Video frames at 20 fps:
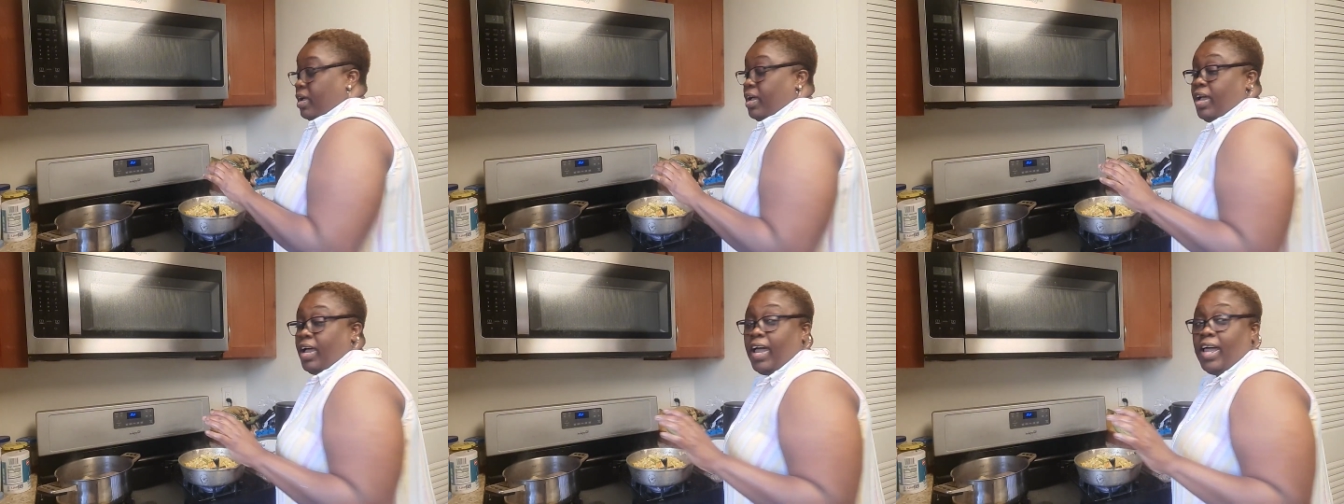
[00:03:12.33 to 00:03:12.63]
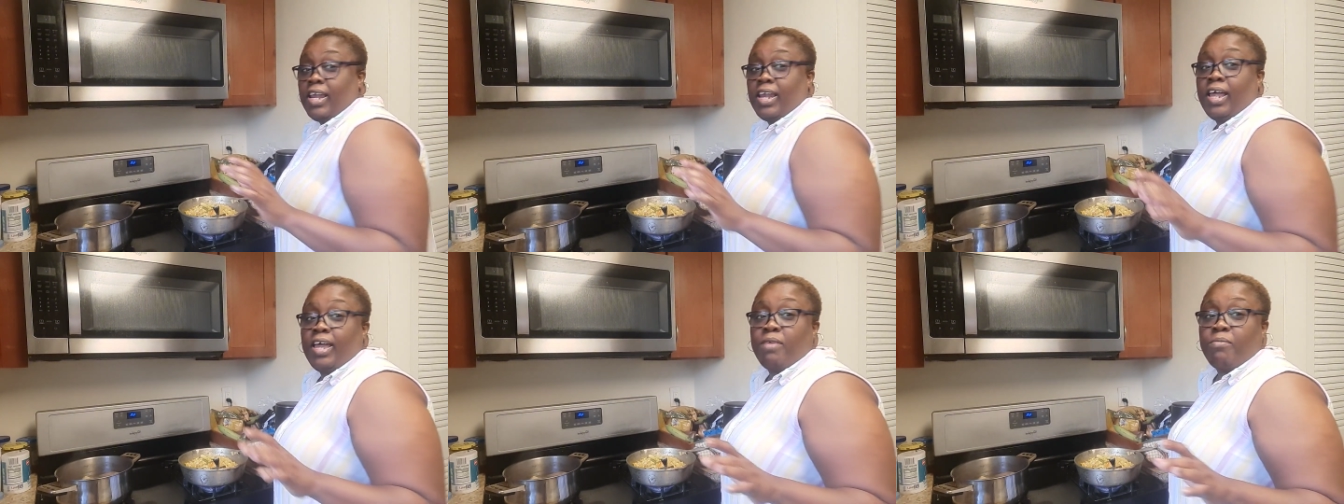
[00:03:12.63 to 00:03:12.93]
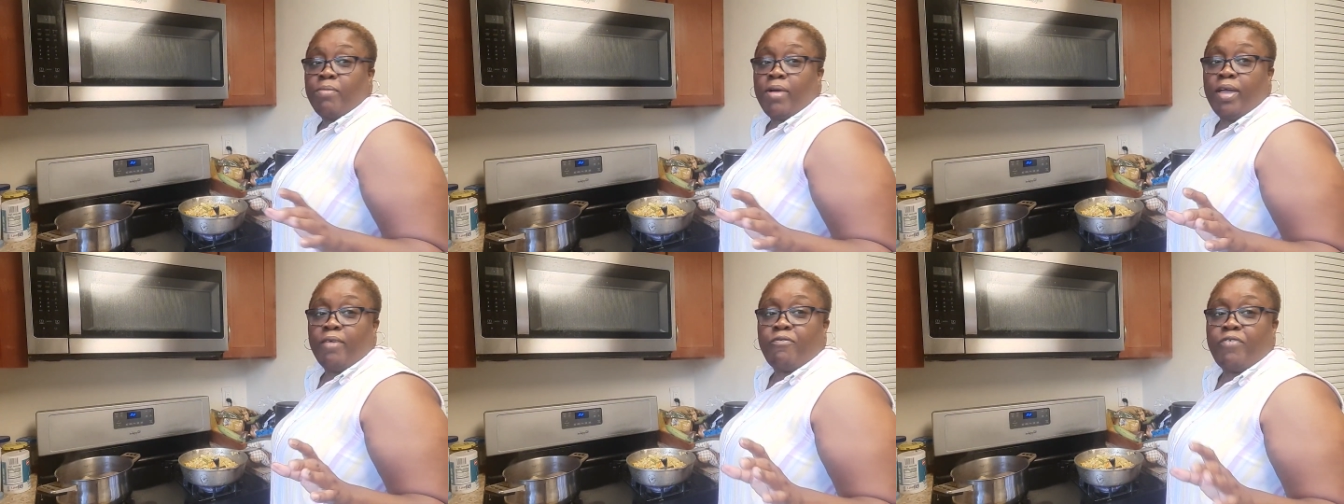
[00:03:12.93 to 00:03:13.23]
I like
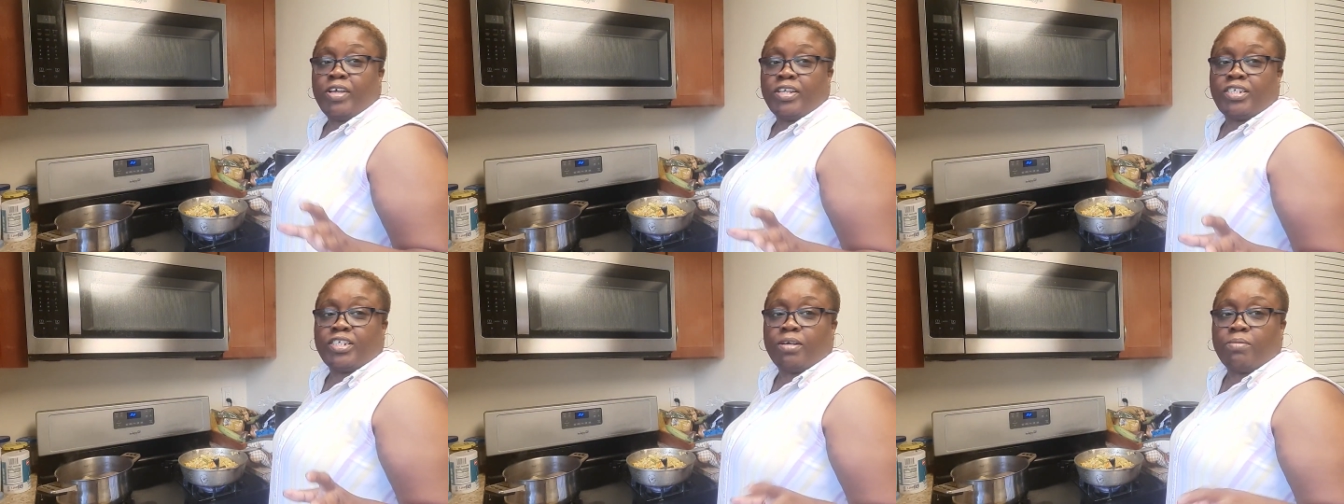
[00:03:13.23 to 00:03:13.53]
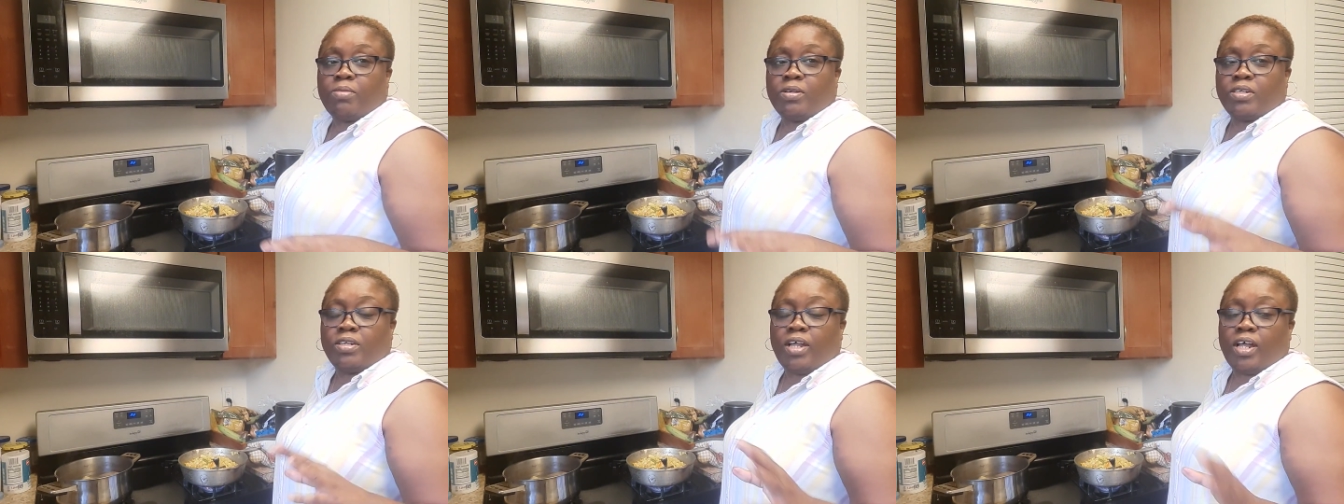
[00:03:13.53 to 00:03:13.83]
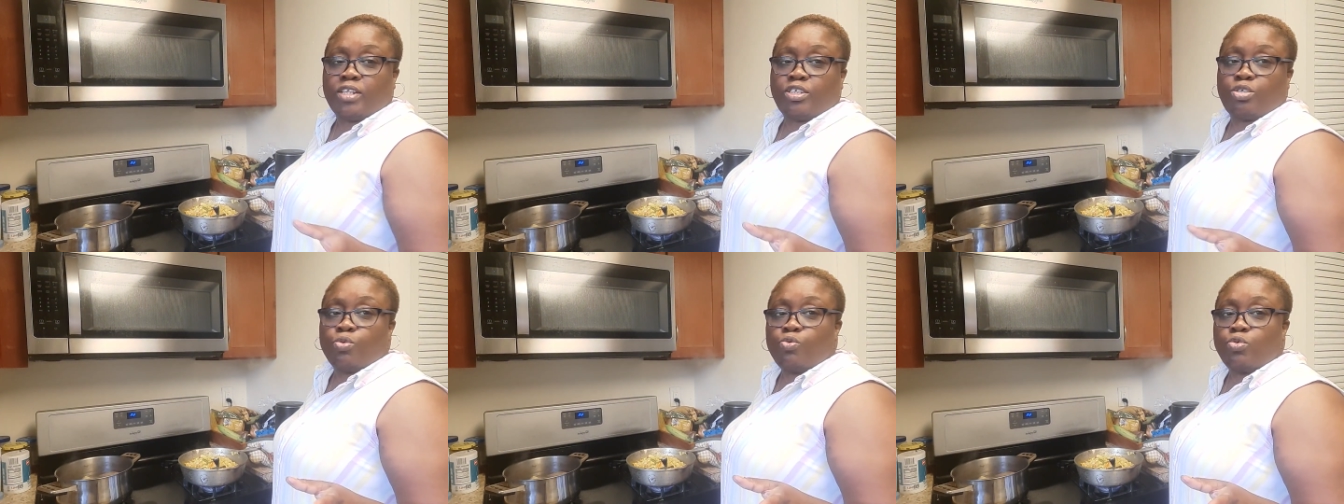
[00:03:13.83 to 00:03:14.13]
my vegetable
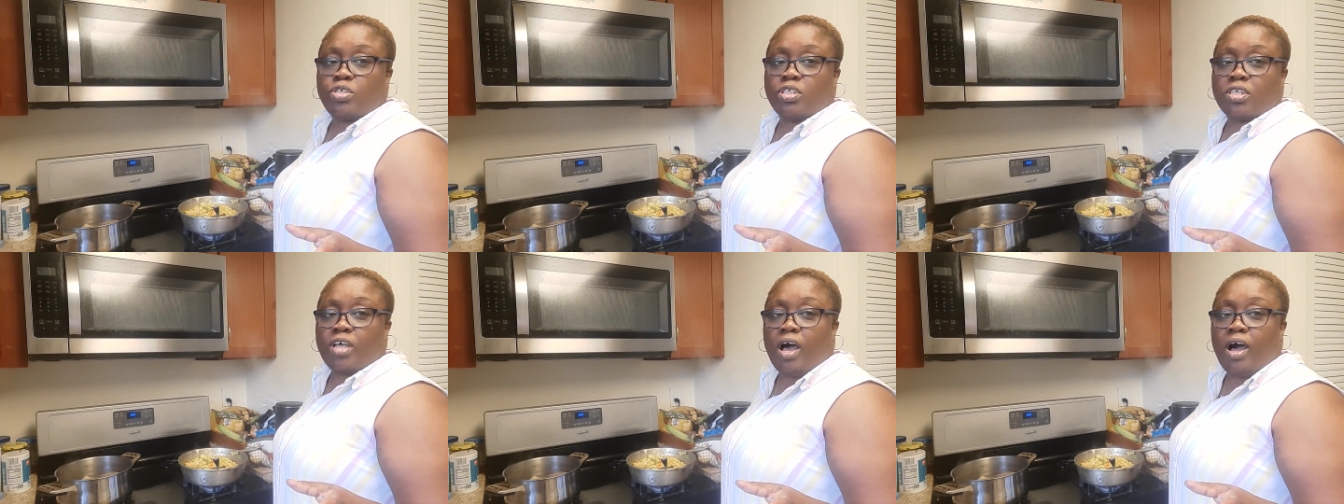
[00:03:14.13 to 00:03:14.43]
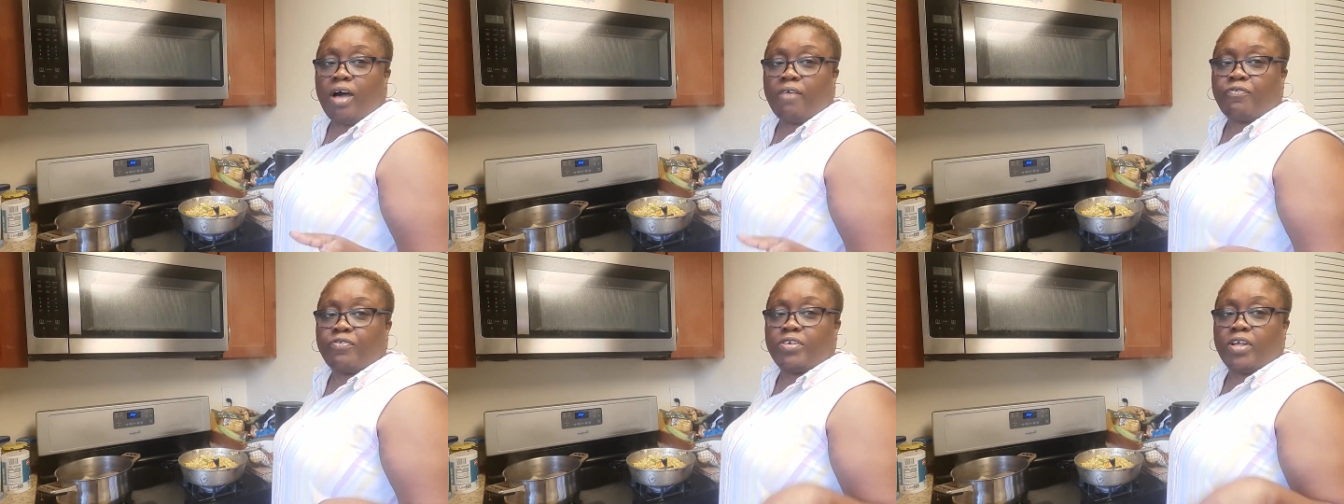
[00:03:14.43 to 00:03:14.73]
not too soft,